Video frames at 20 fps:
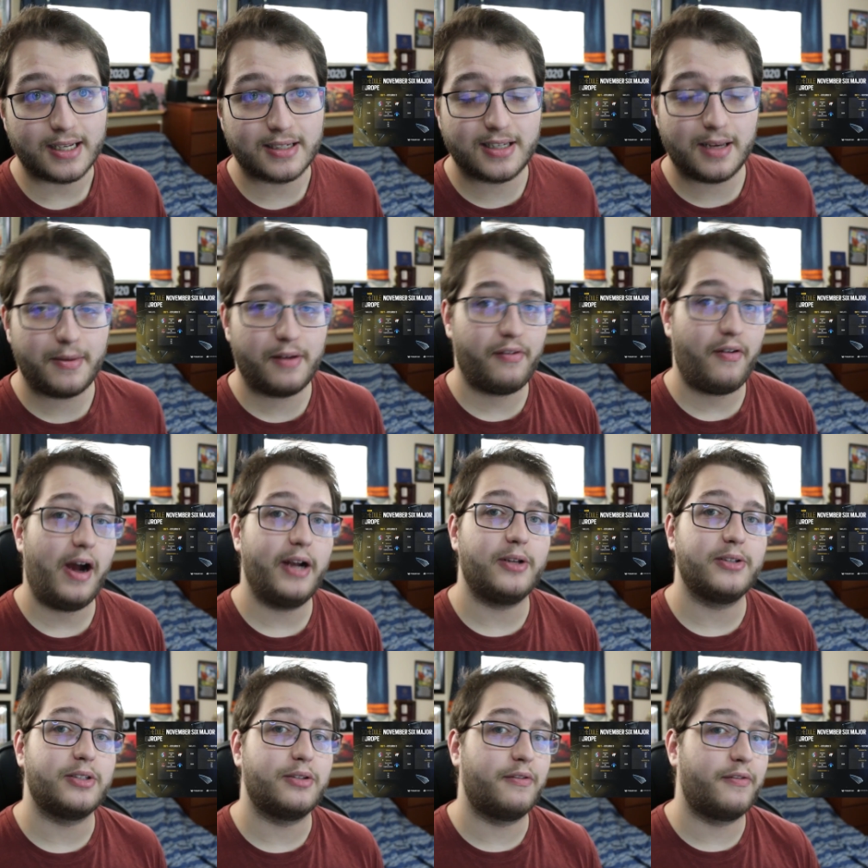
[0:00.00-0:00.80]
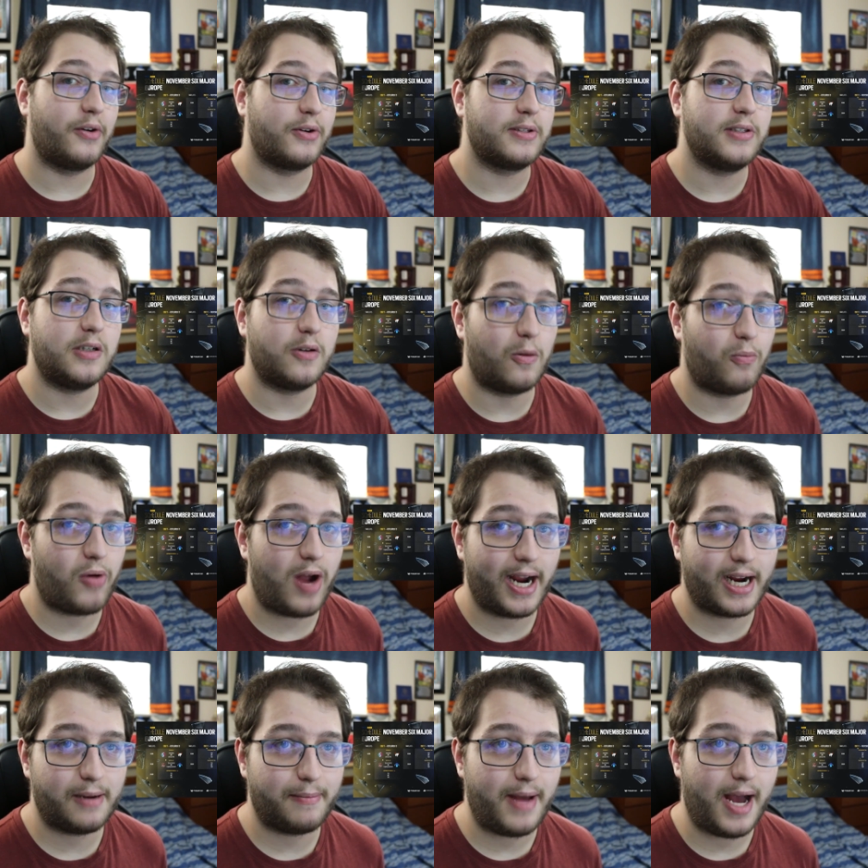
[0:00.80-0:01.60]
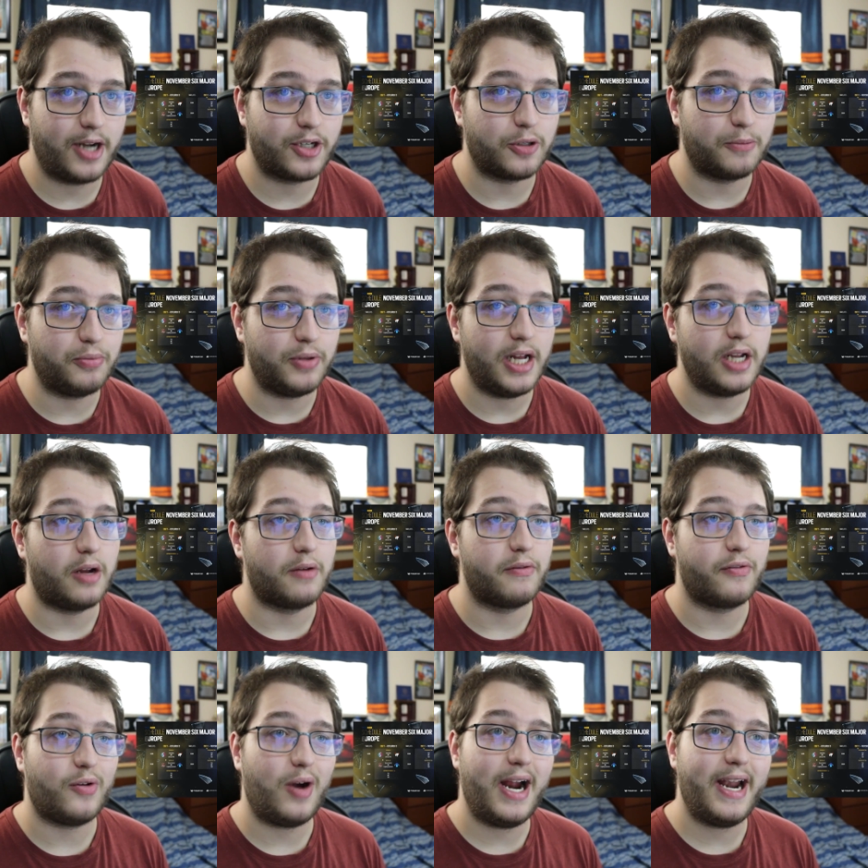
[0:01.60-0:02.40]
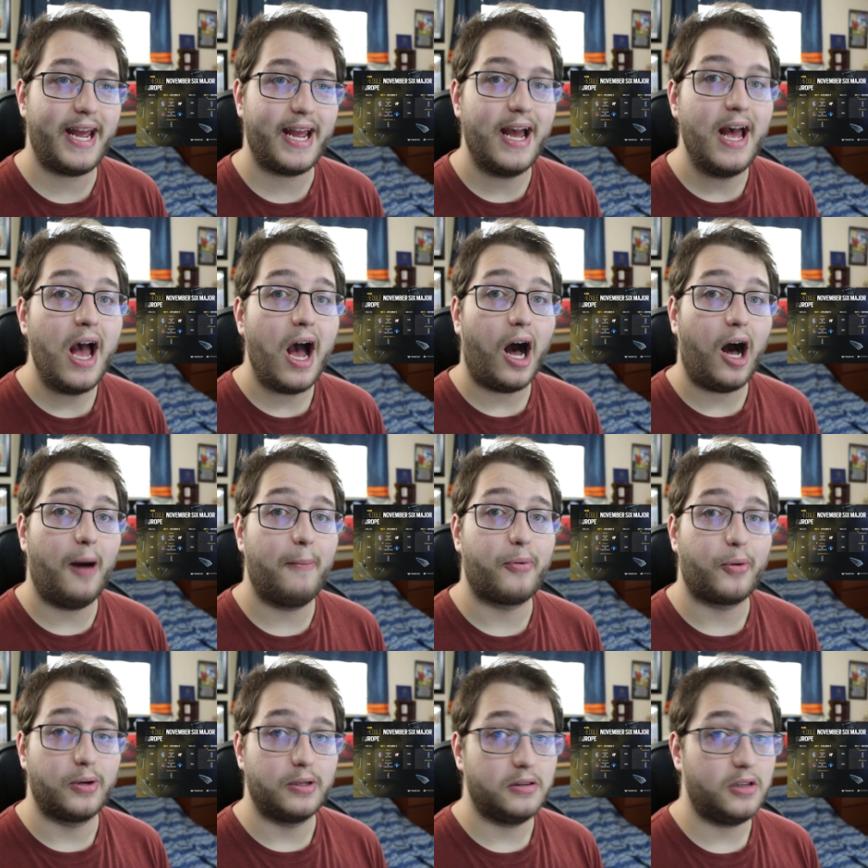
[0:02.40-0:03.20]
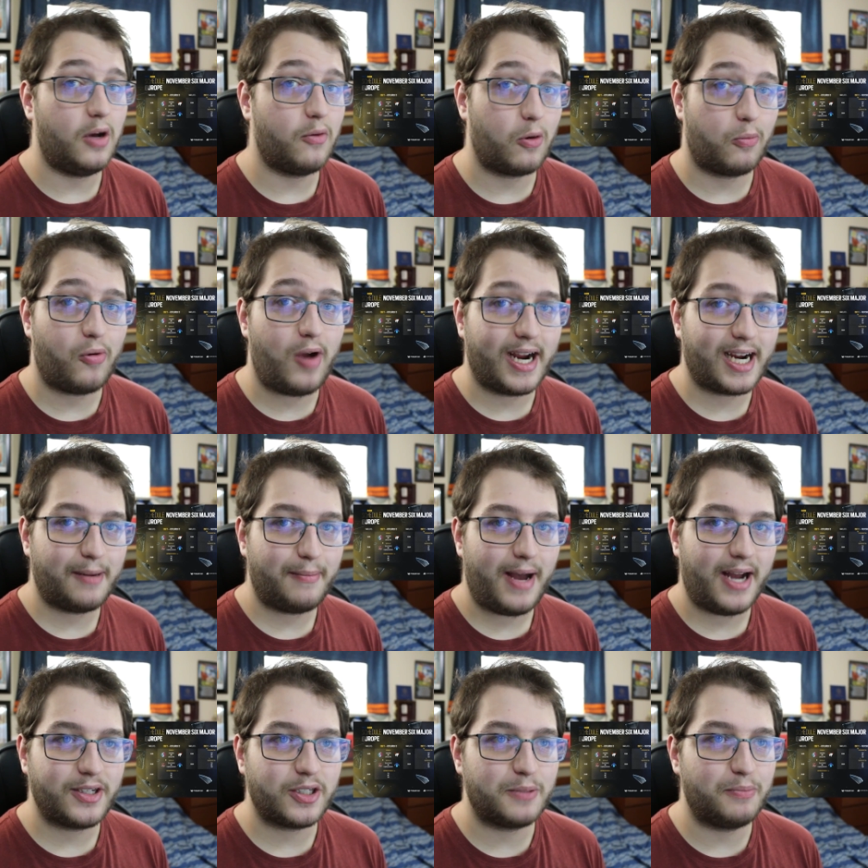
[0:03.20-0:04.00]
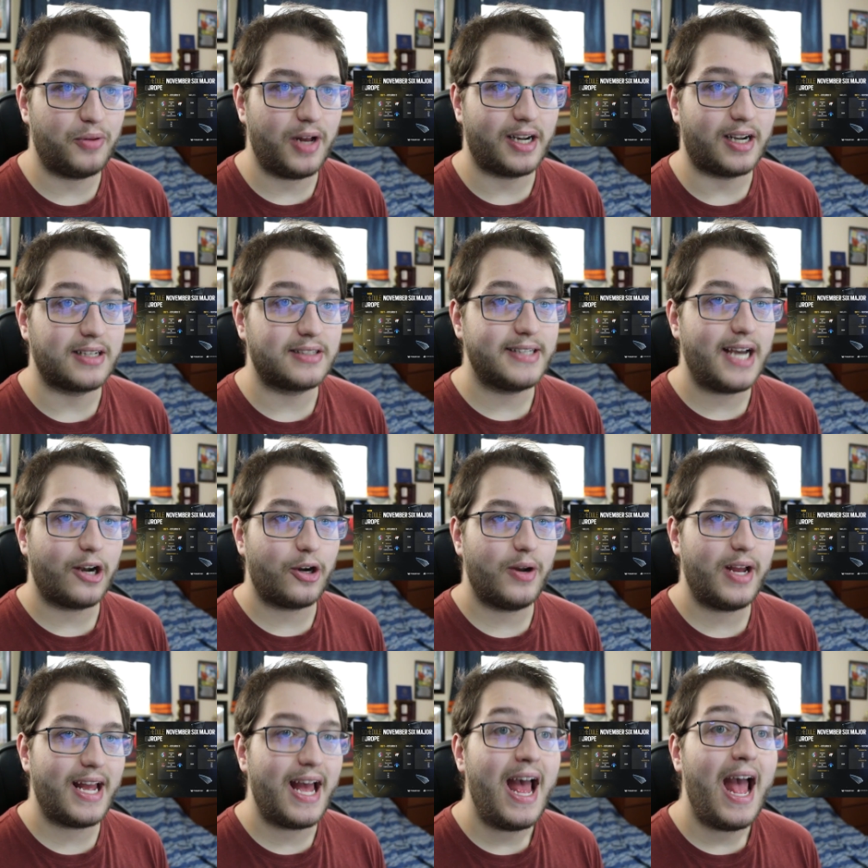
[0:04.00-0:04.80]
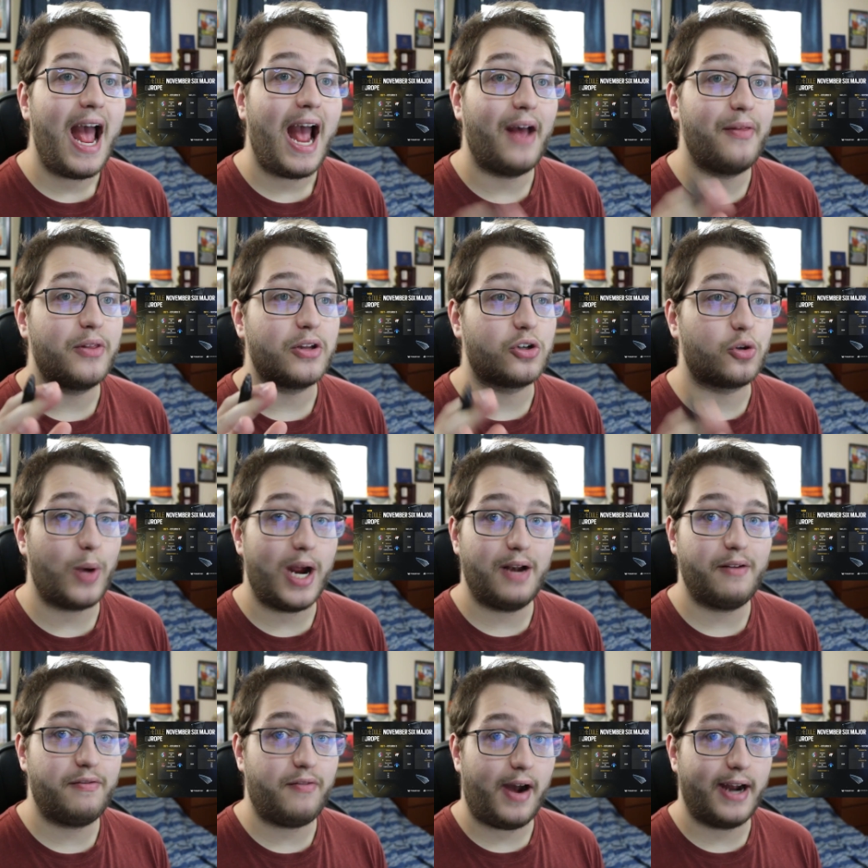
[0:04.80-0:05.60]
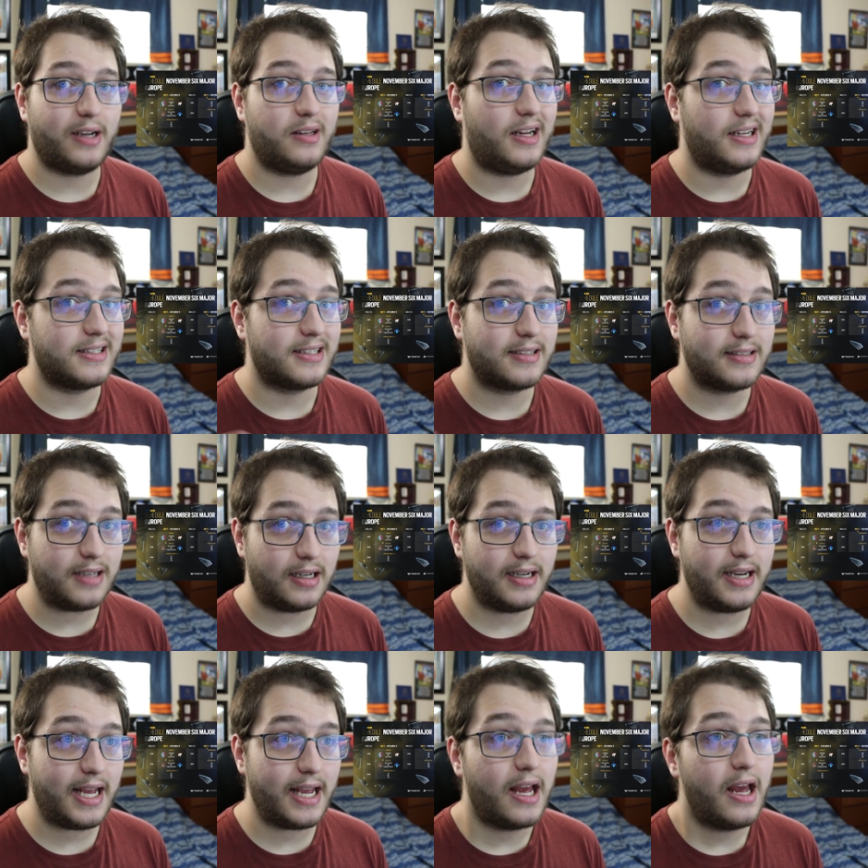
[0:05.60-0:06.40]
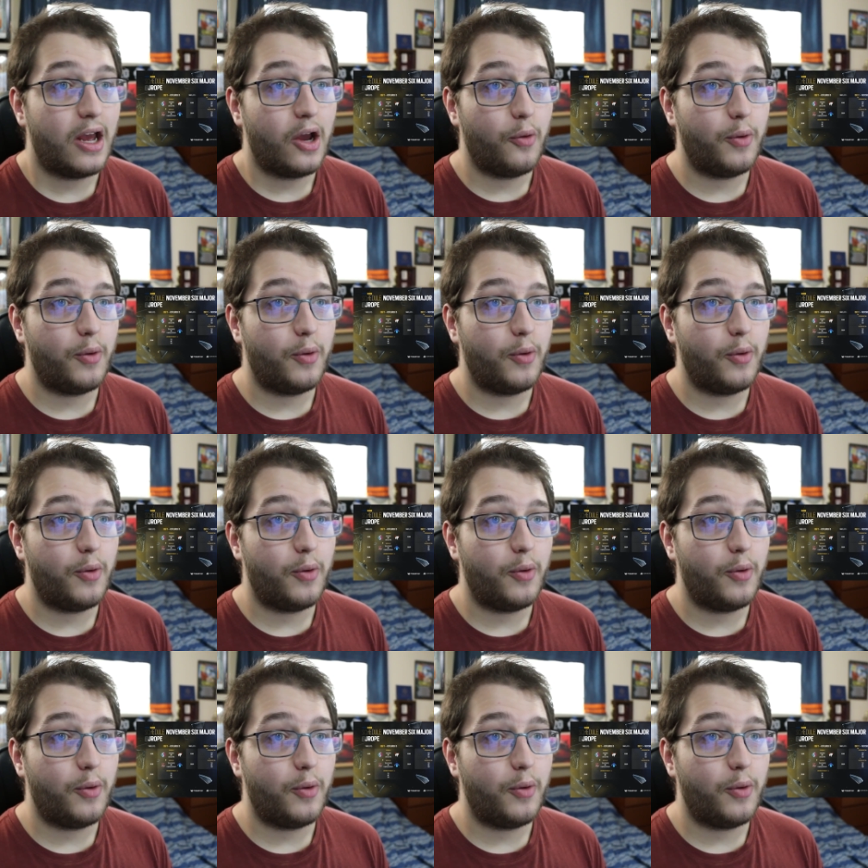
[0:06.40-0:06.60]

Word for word: Semifinals and the first lower bracket match are played on Friday, upper and lower bracket matches played on Saturday, and the grand final on Sunday,